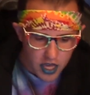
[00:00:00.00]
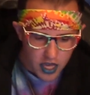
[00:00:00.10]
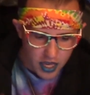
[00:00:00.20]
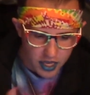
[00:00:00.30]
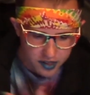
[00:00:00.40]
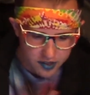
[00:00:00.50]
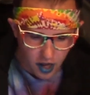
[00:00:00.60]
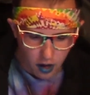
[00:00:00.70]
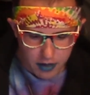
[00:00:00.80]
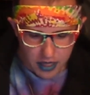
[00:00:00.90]
is
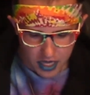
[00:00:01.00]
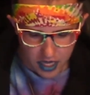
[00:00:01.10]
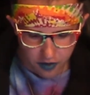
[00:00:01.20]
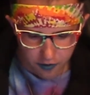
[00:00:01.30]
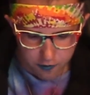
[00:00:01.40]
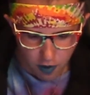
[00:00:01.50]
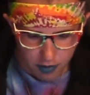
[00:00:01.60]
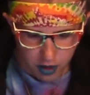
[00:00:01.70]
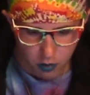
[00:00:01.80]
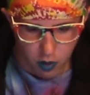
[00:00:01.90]
coming in from
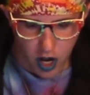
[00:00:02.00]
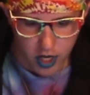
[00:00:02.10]
the garage,